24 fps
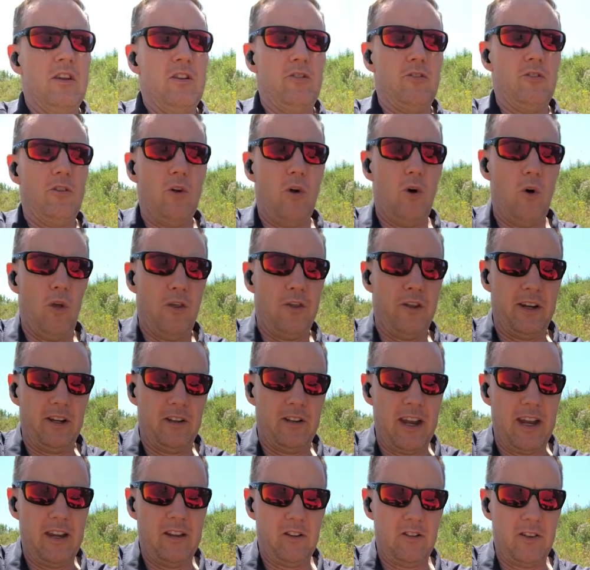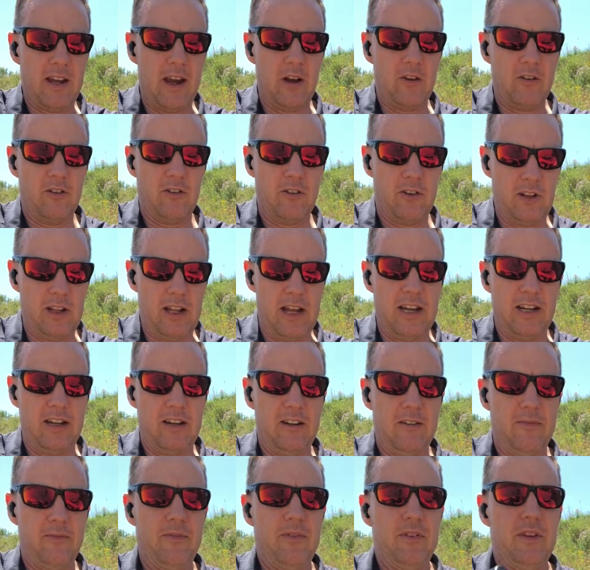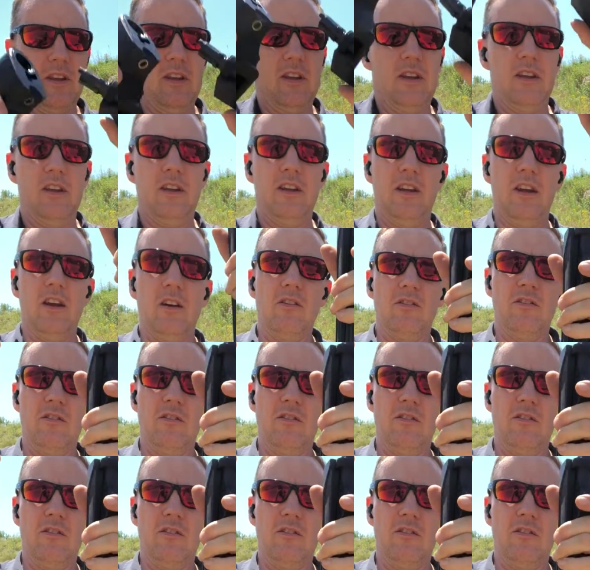So the whole thing takes down to like, a